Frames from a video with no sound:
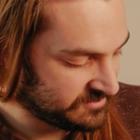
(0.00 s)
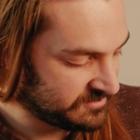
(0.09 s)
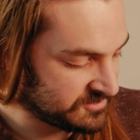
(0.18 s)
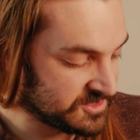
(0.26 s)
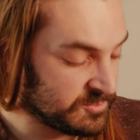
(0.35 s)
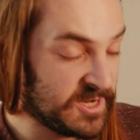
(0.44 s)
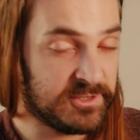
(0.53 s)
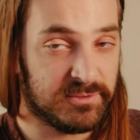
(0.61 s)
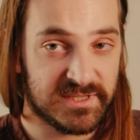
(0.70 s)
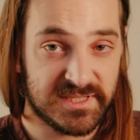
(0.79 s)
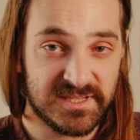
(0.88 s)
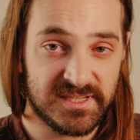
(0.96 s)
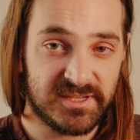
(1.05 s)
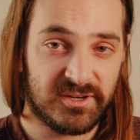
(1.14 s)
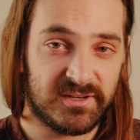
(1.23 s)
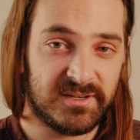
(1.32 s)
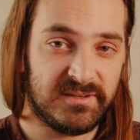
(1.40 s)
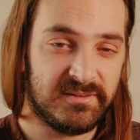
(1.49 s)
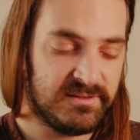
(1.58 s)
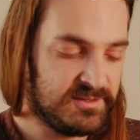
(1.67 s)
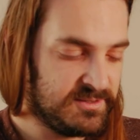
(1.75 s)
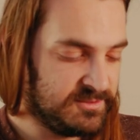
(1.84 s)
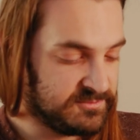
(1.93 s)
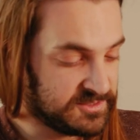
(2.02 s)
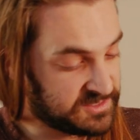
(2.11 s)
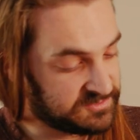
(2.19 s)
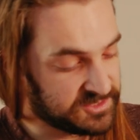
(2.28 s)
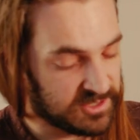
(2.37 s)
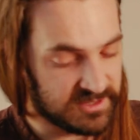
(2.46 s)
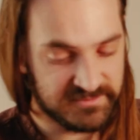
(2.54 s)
There's the micro SD card for DVR